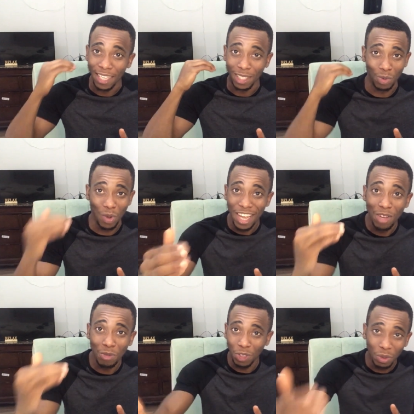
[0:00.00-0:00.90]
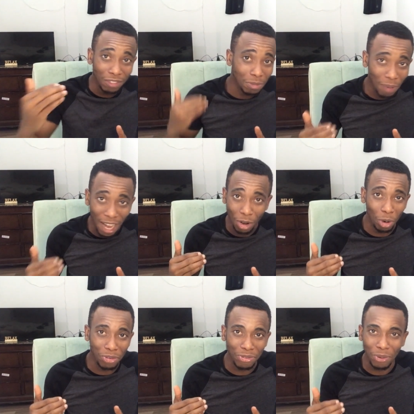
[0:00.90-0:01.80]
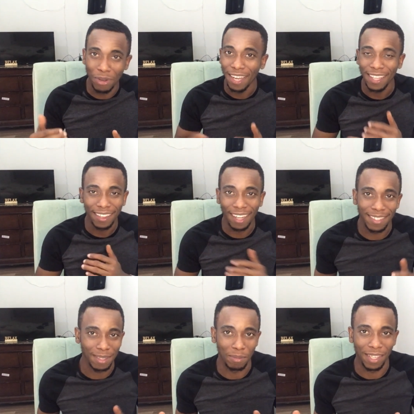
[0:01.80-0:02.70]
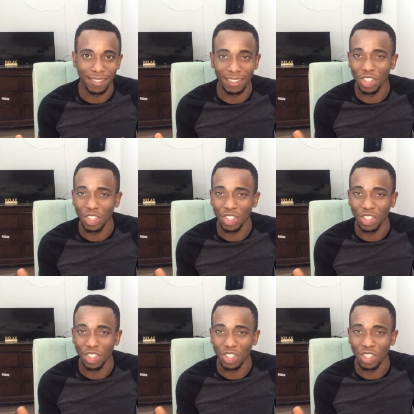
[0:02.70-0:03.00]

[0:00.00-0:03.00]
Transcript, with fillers: The way he retreats back also, that's amazing.